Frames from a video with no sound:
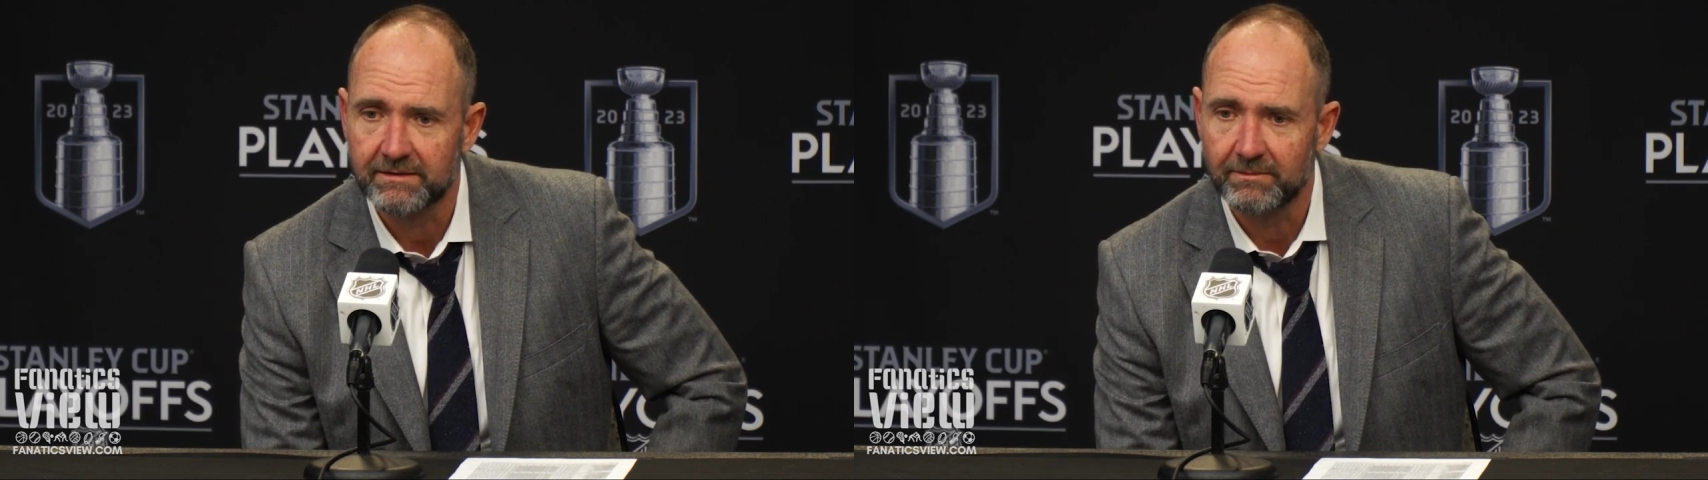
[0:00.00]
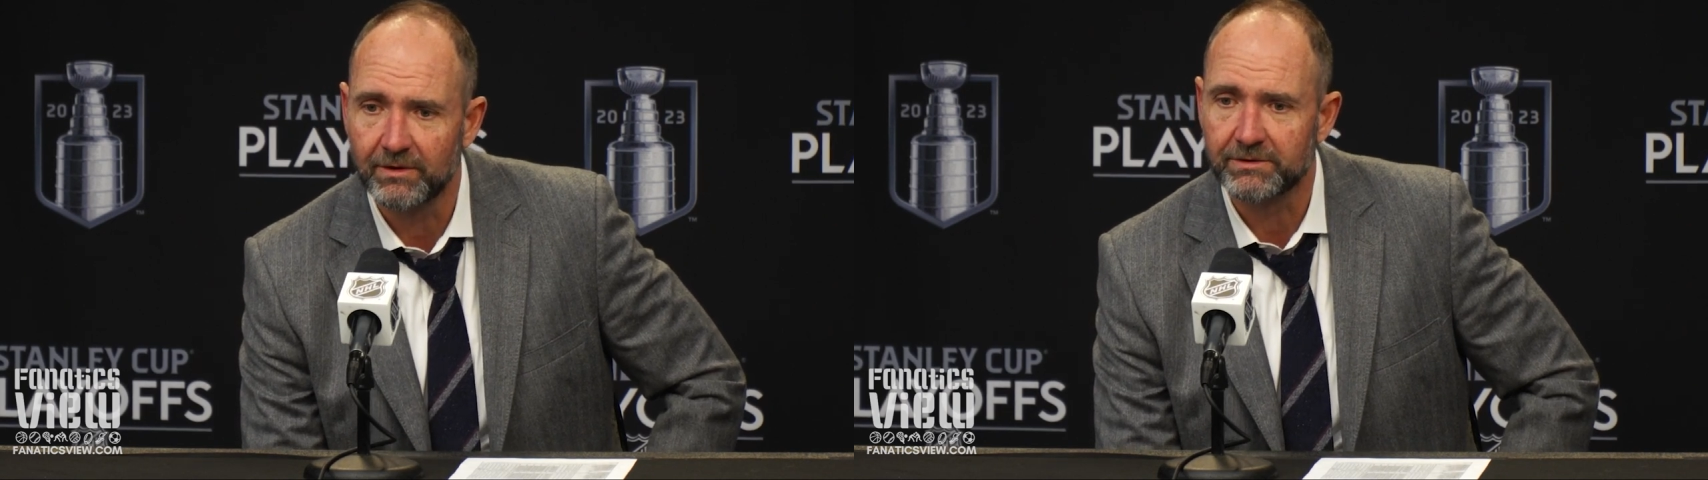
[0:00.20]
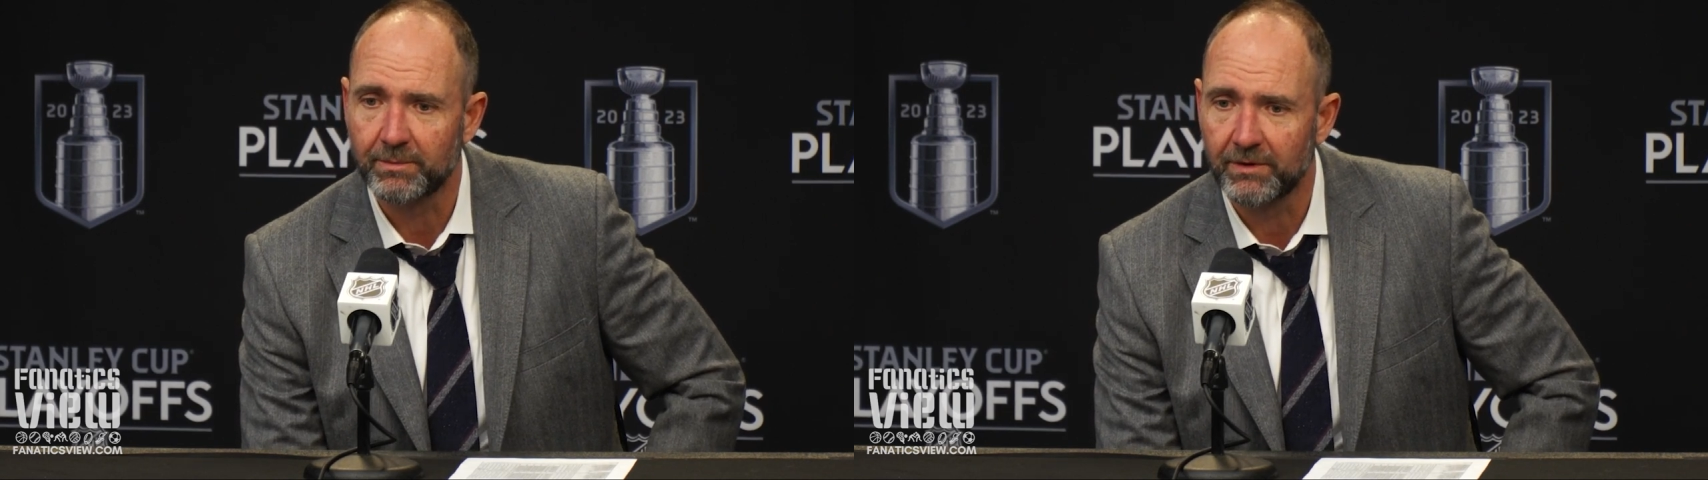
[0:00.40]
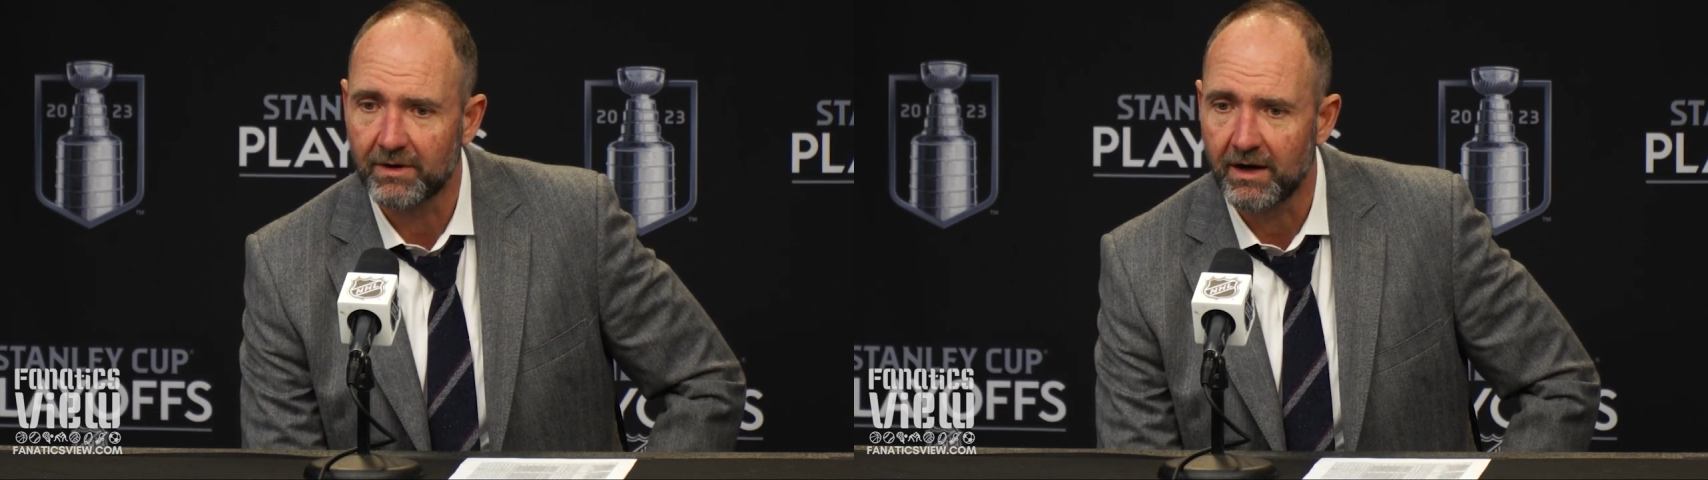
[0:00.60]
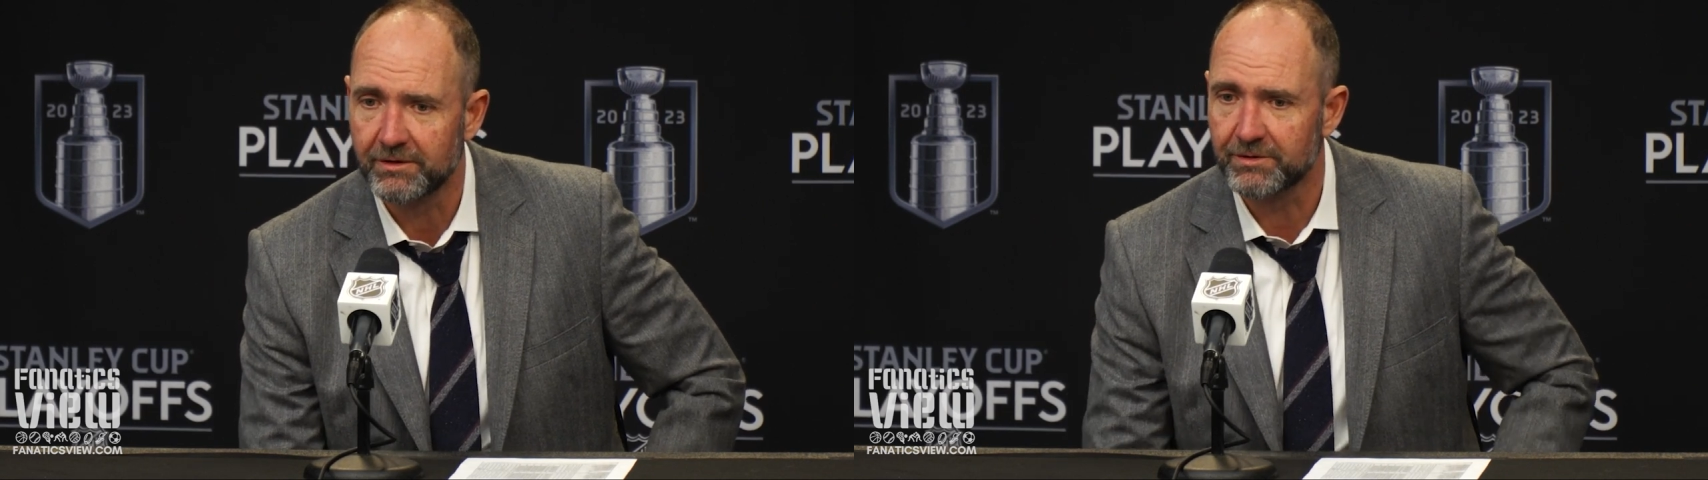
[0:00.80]
multiple
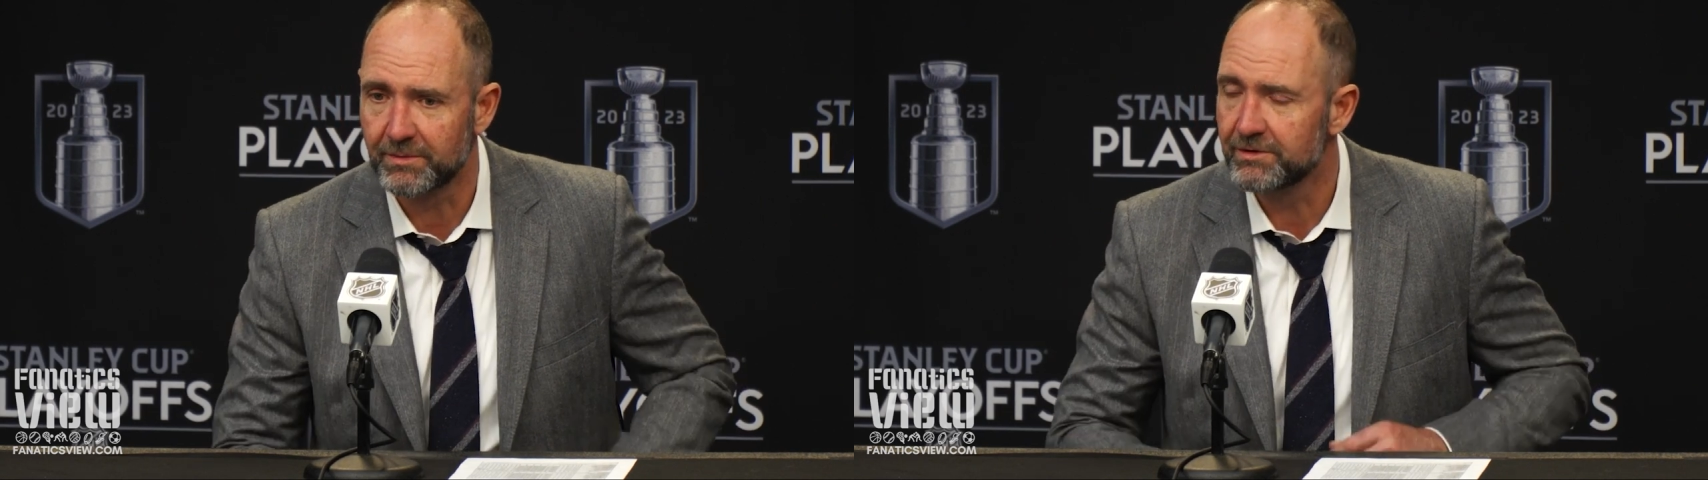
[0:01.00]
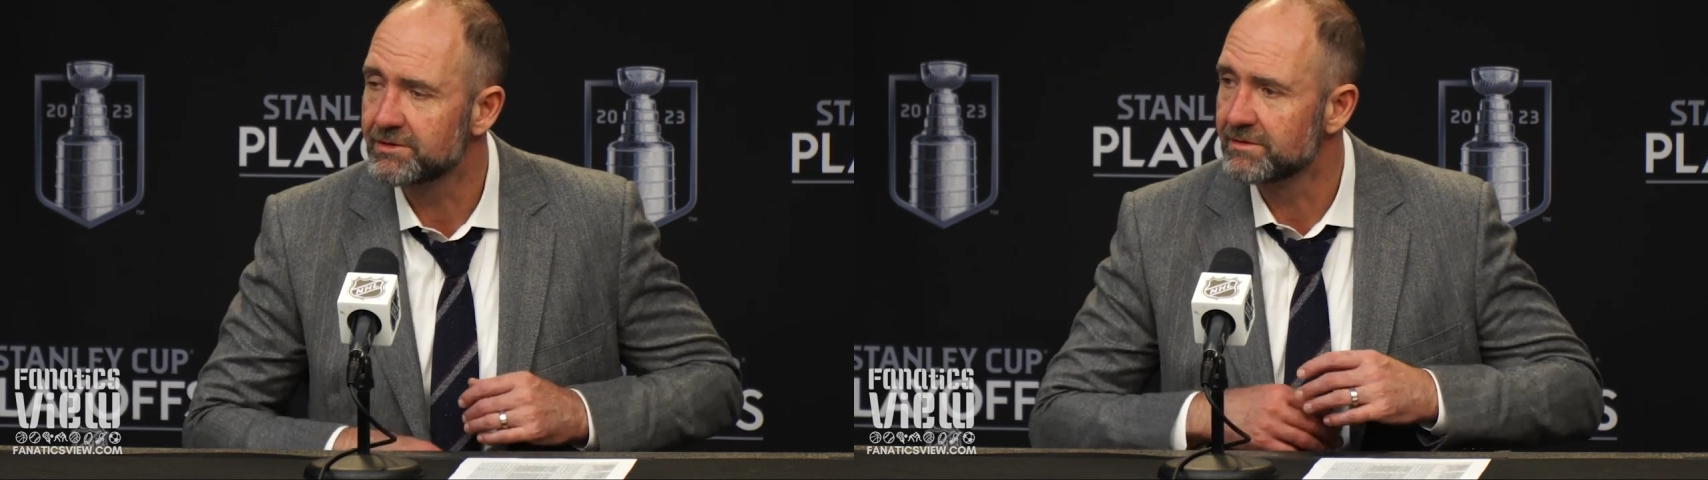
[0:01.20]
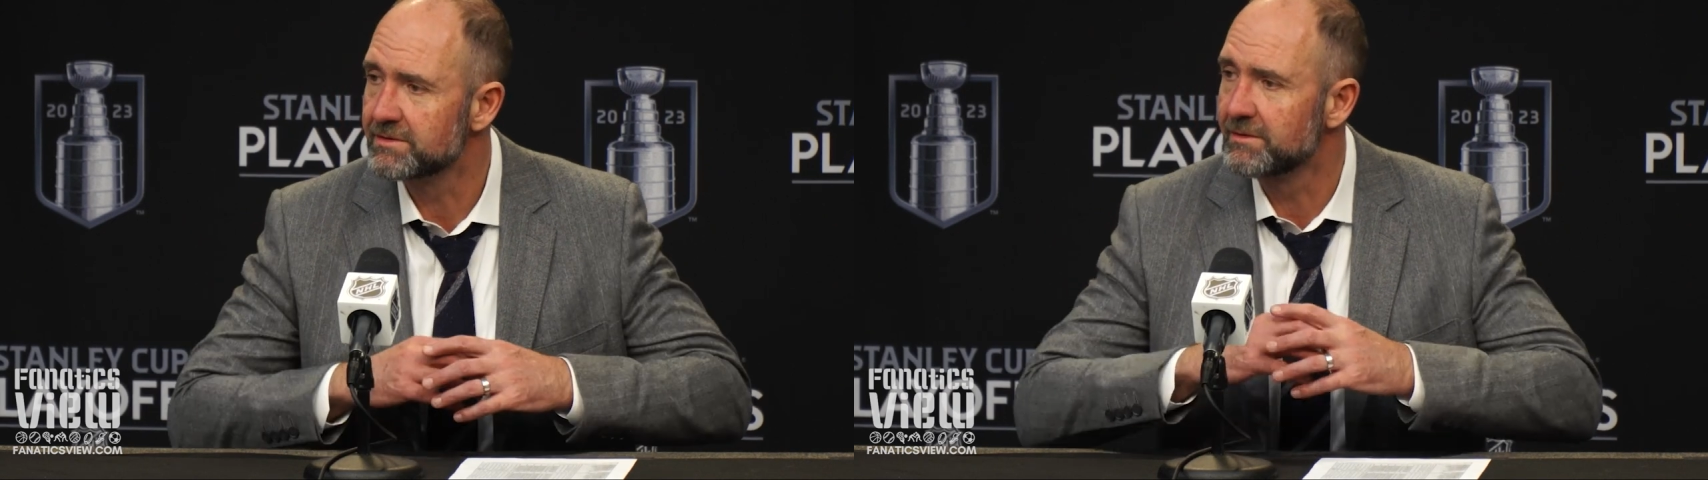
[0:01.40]
contributions